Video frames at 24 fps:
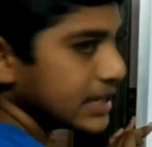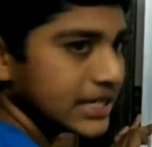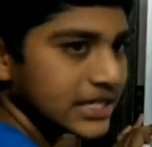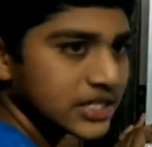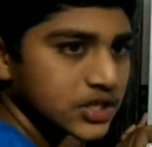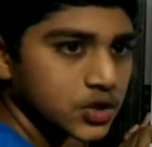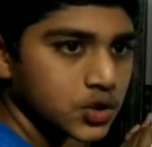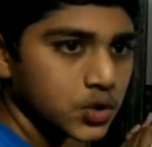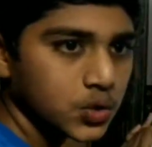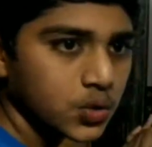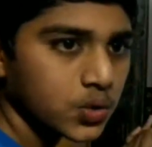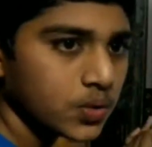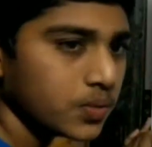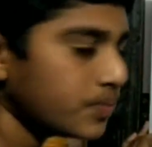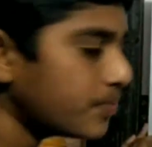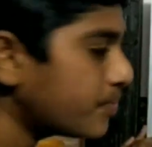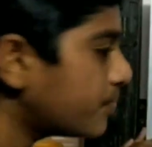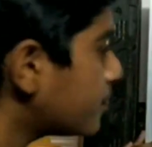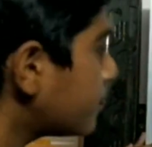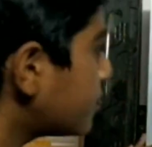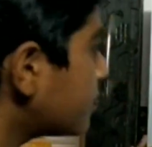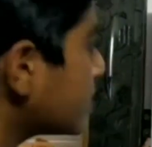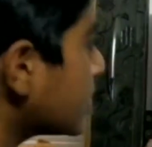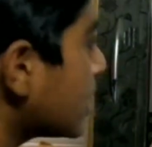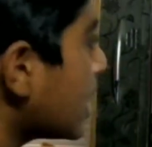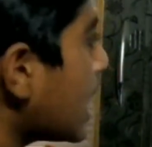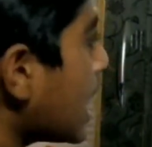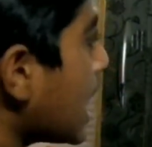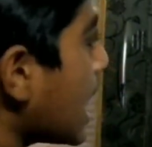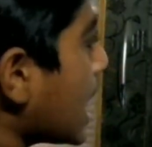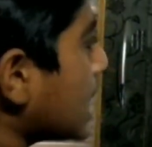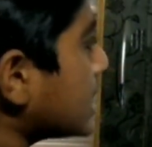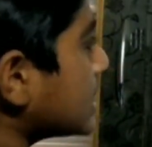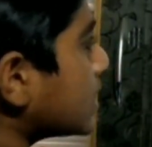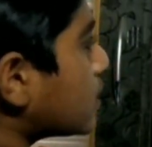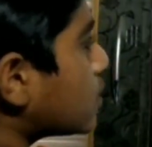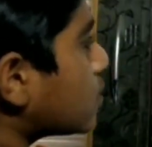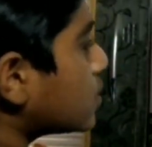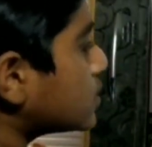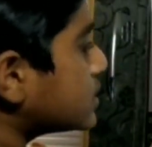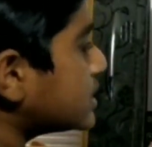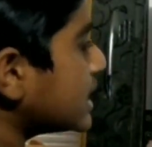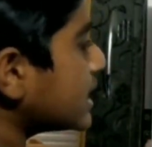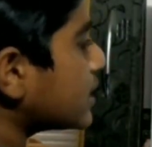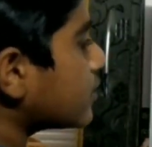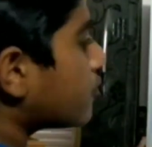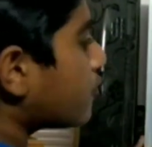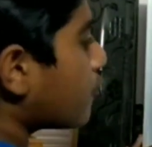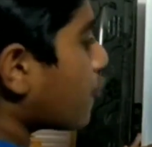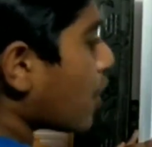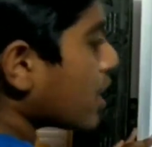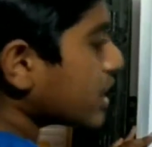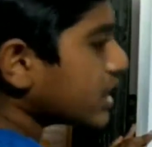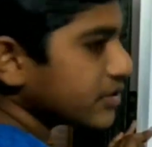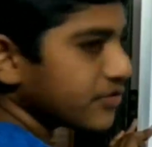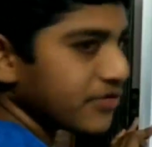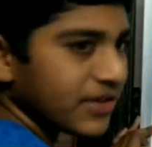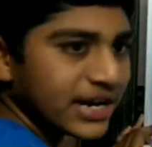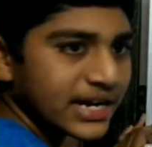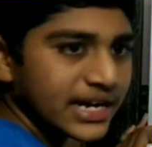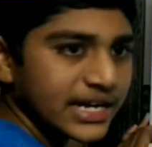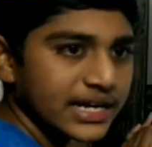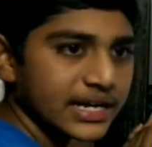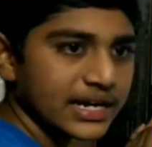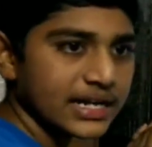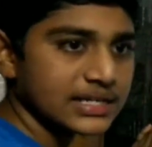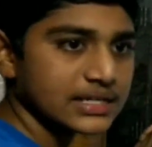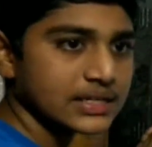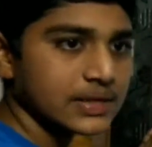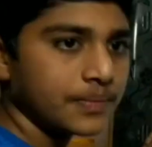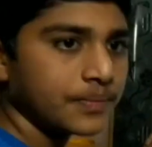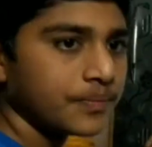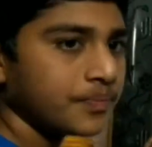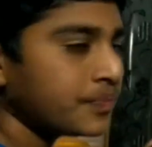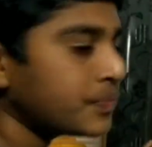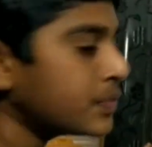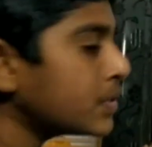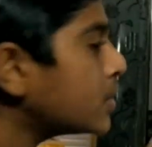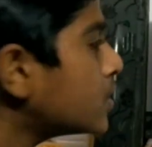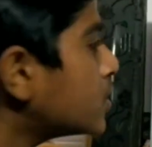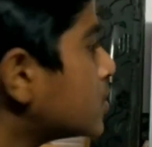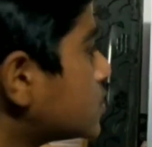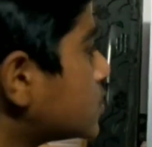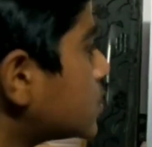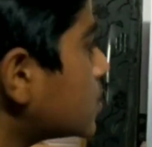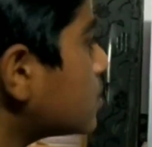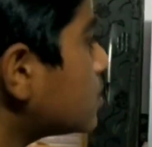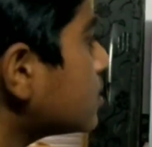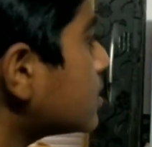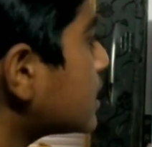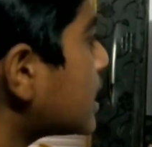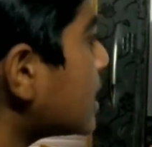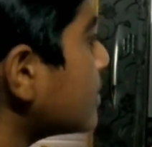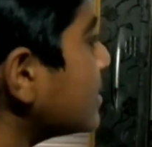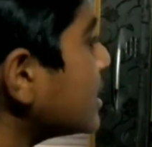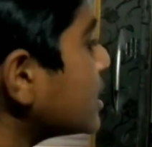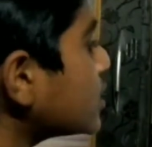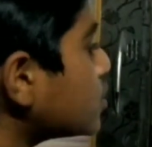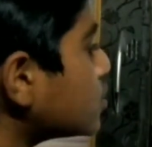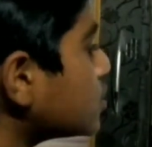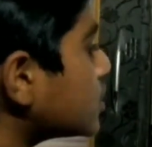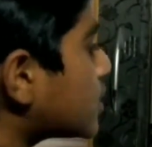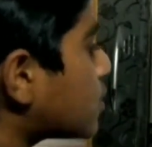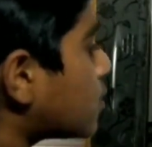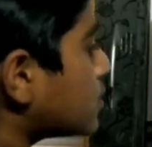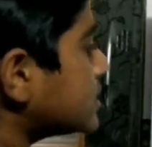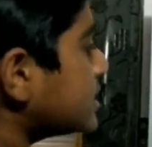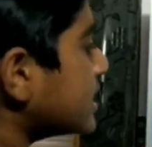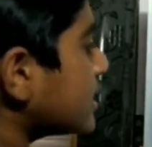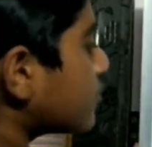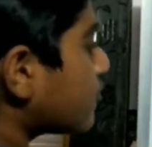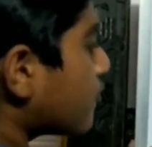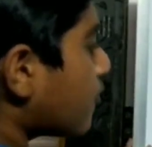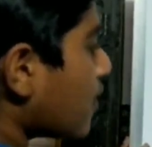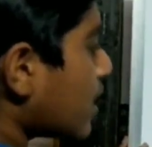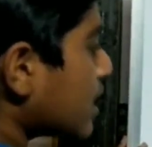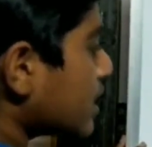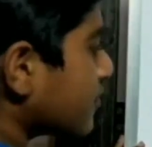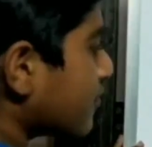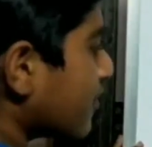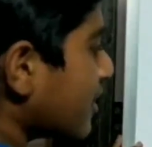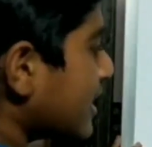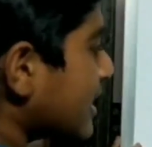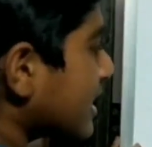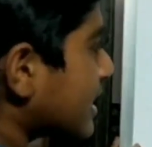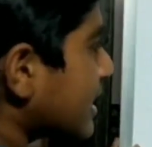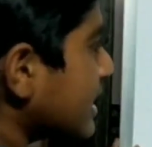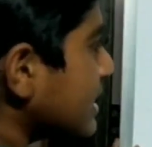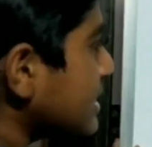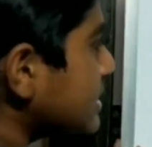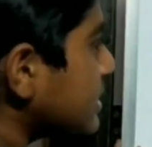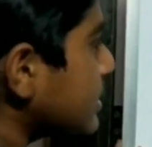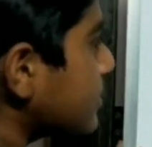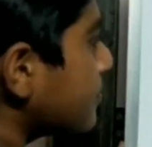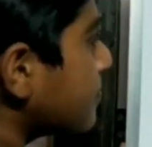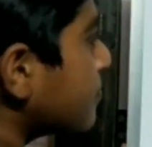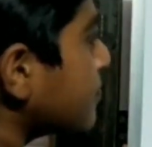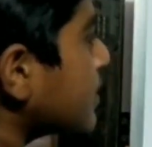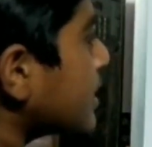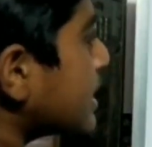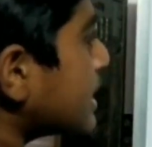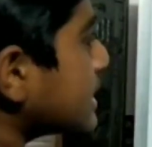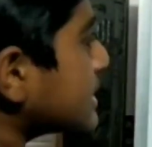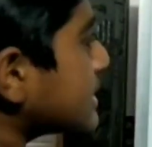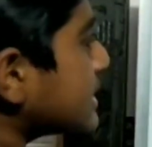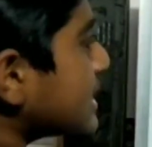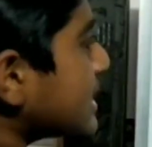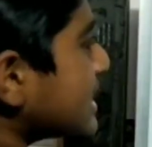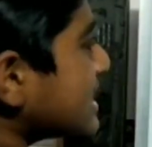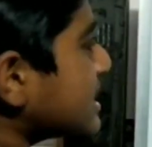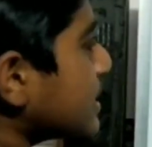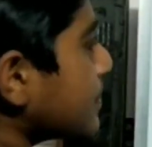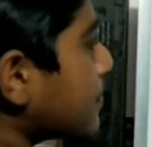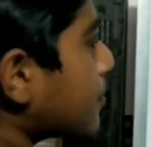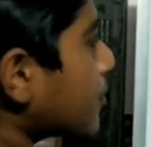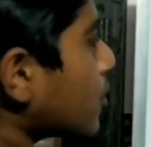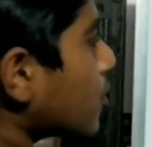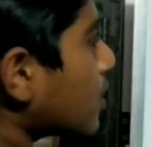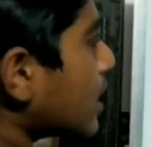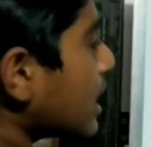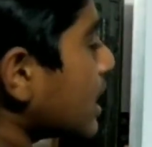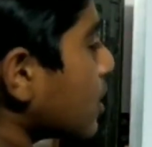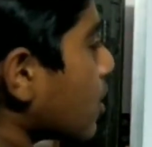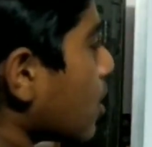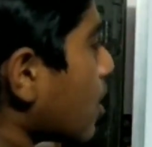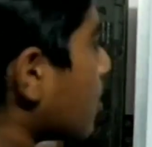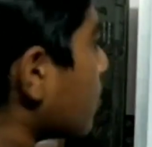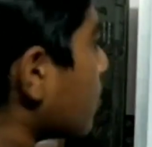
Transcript: is 2 and the cosec 45 degrees. So coming to the cosec 45 degrees is the reciprocal